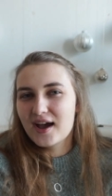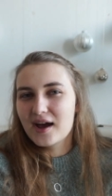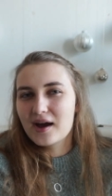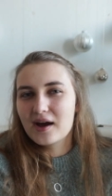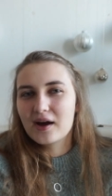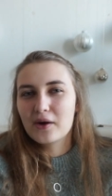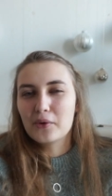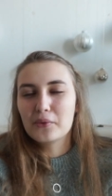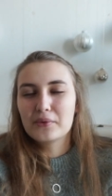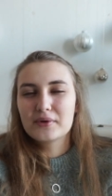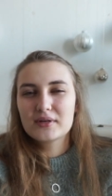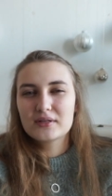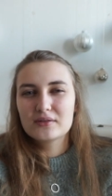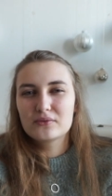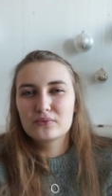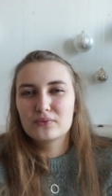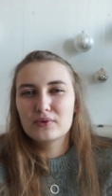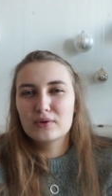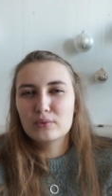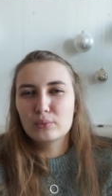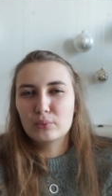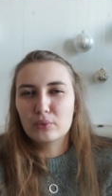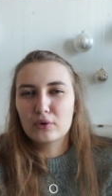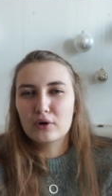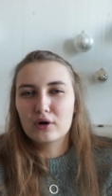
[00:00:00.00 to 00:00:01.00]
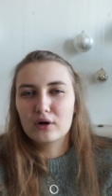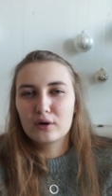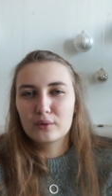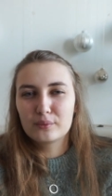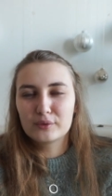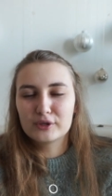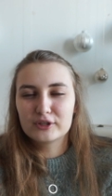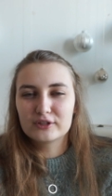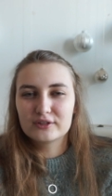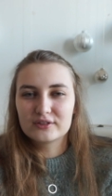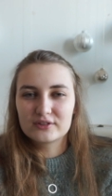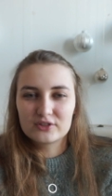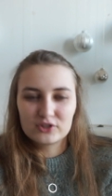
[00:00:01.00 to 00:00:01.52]
I always feel
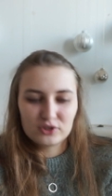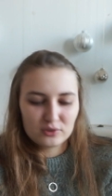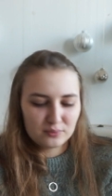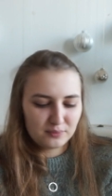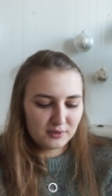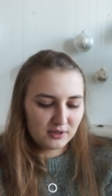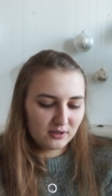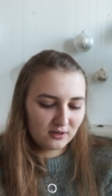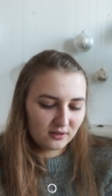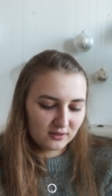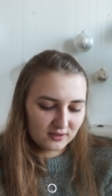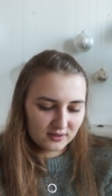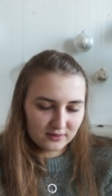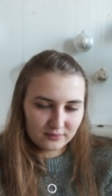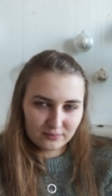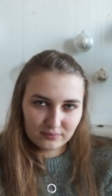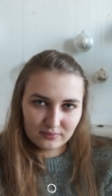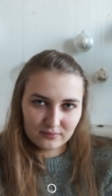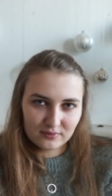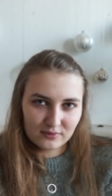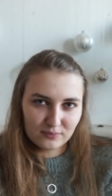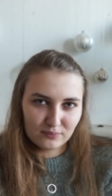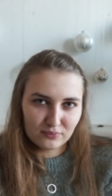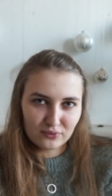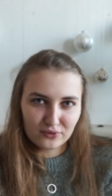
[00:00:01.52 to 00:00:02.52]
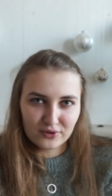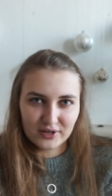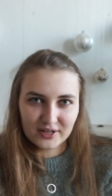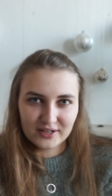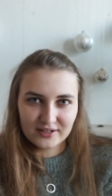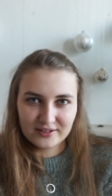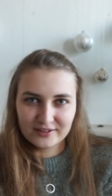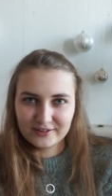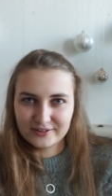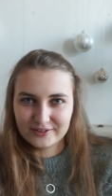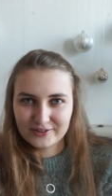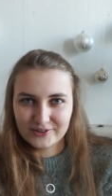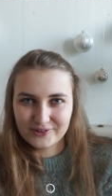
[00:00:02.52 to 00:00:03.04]
warmer just because it's
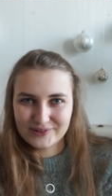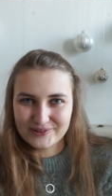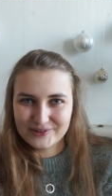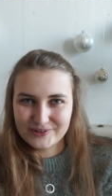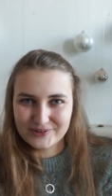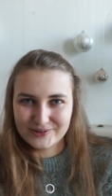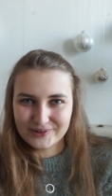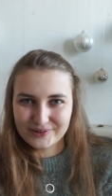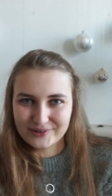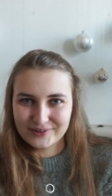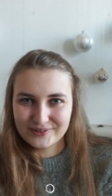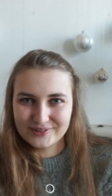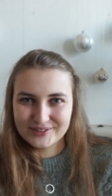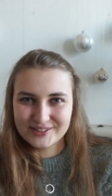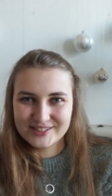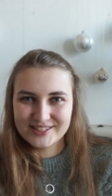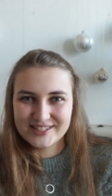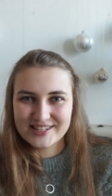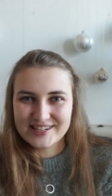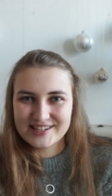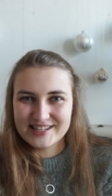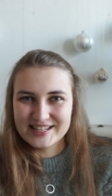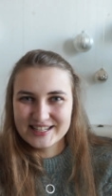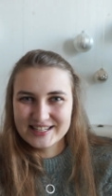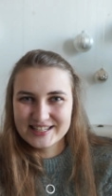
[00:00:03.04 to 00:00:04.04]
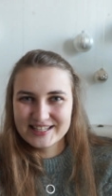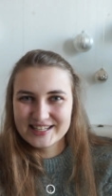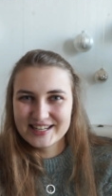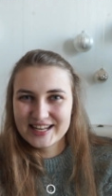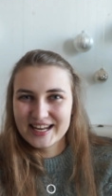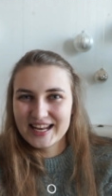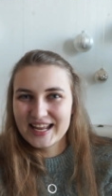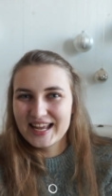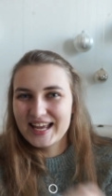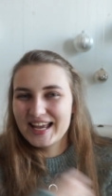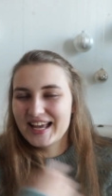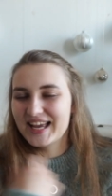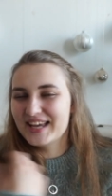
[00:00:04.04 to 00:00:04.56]
prickled on your skin,
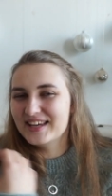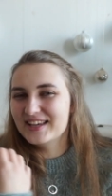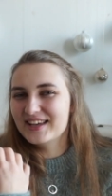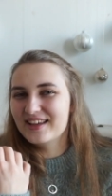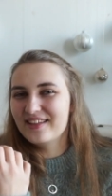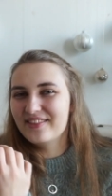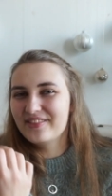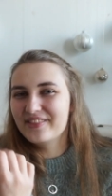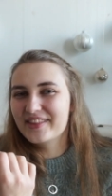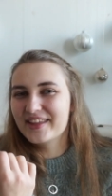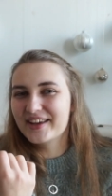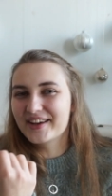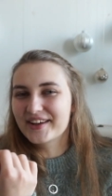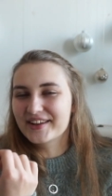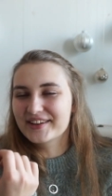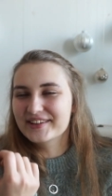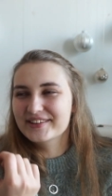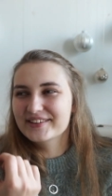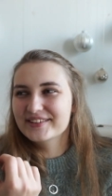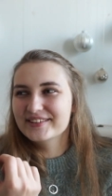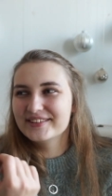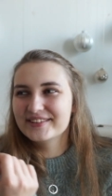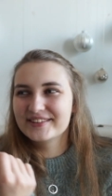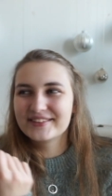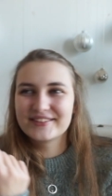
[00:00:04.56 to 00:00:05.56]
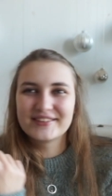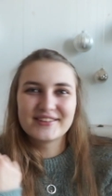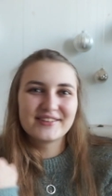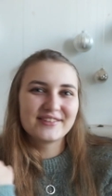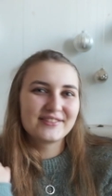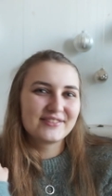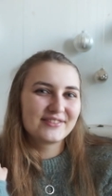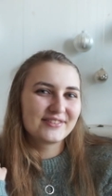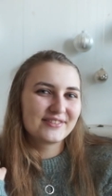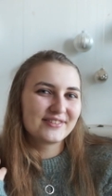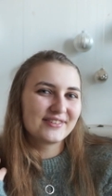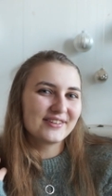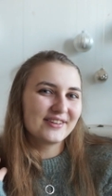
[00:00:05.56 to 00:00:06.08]
and then it's
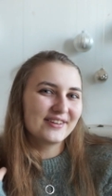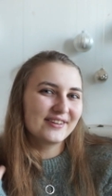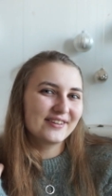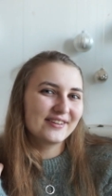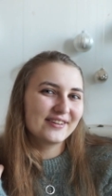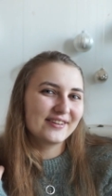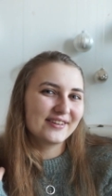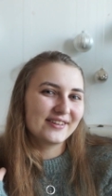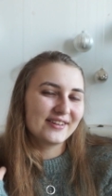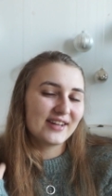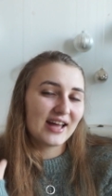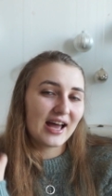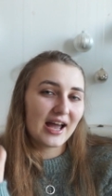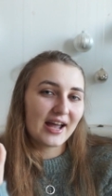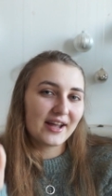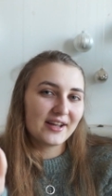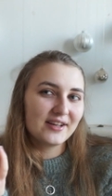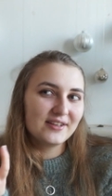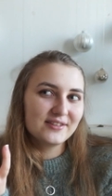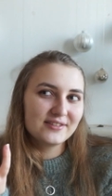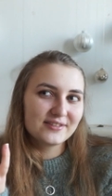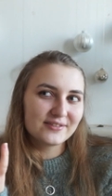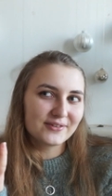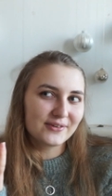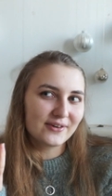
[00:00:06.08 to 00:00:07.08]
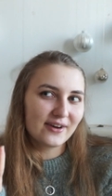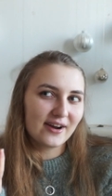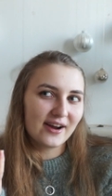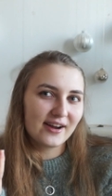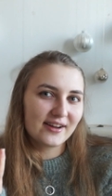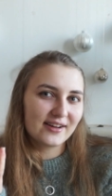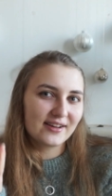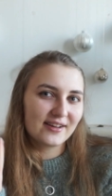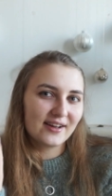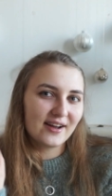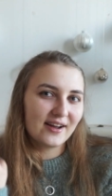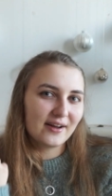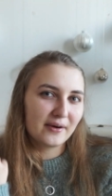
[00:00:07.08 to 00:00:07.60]
nice, or
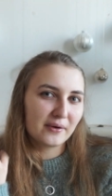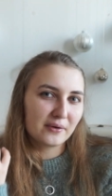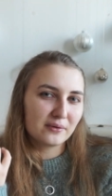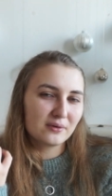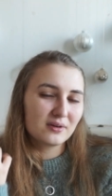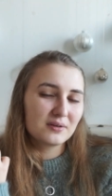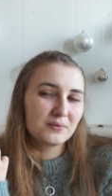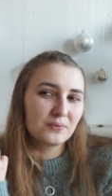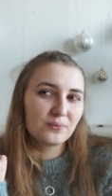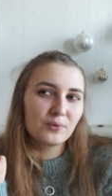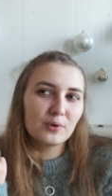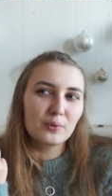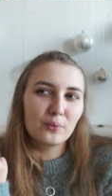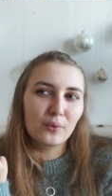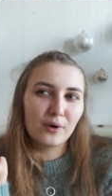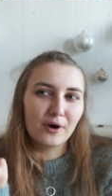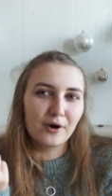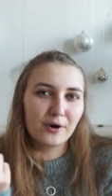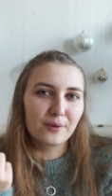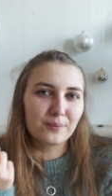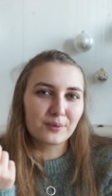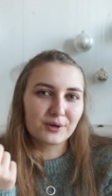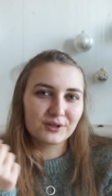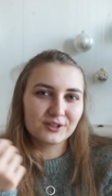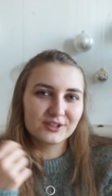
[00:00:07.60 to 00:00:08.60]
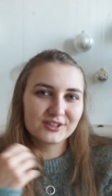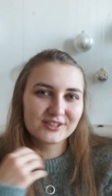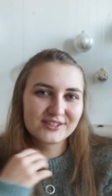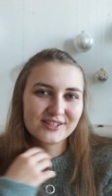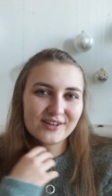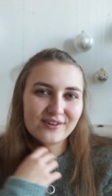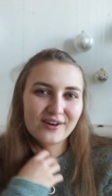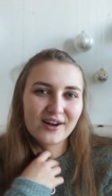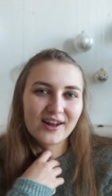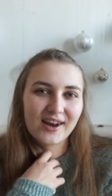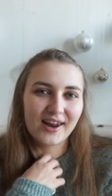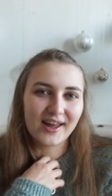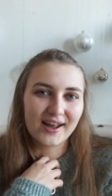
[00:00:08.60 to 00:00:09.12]
I always feel warmer, so
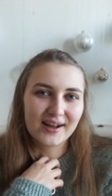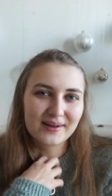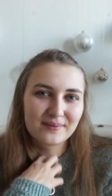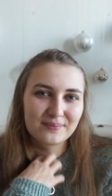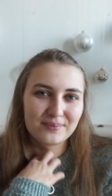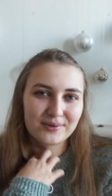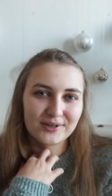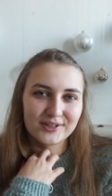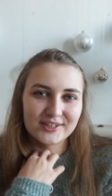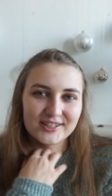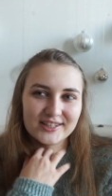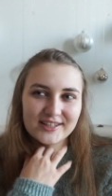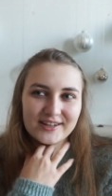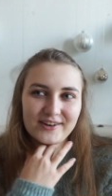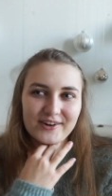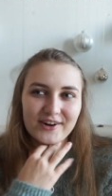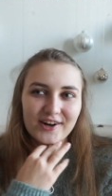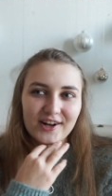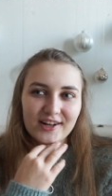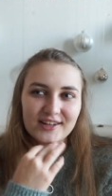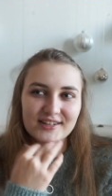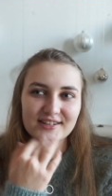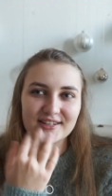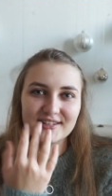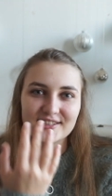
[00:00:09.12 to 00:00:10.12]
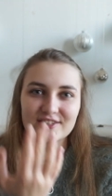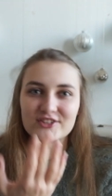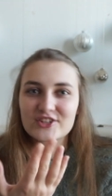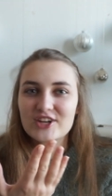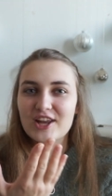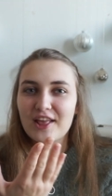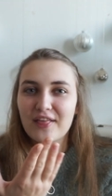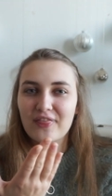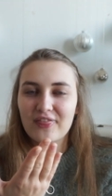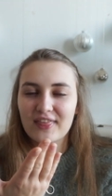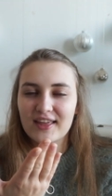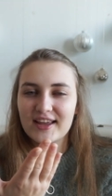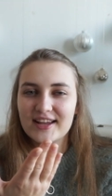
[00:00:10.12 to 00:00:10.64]
I like putting on
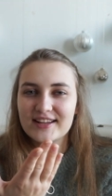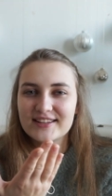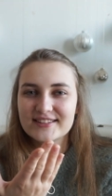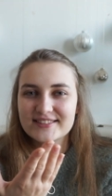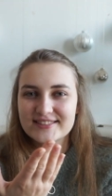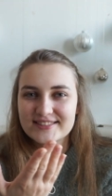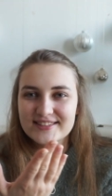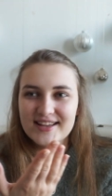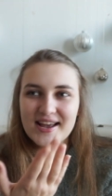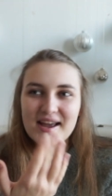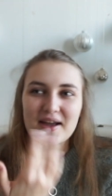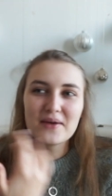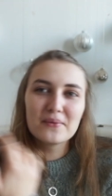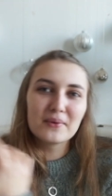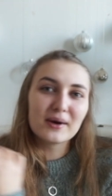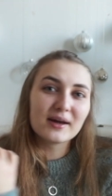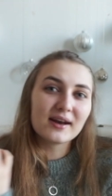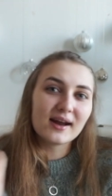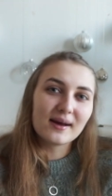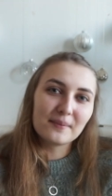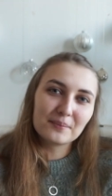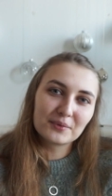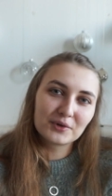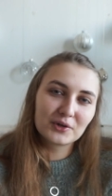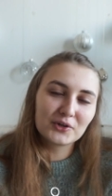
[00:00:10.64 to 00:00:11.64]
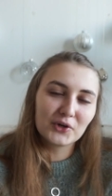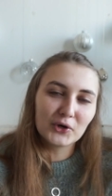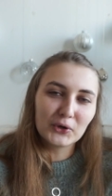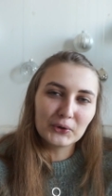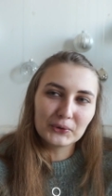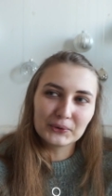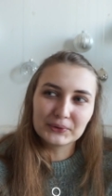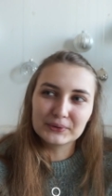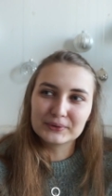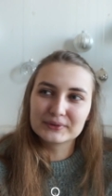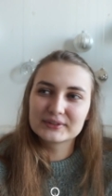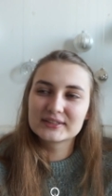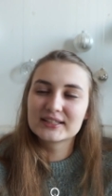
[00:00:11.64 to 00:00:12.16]
itchy things when I'm
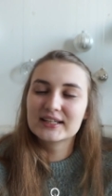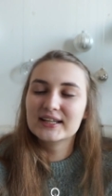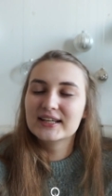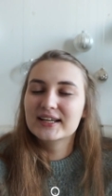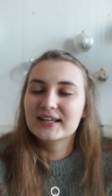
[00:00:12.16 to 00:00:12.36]
cold.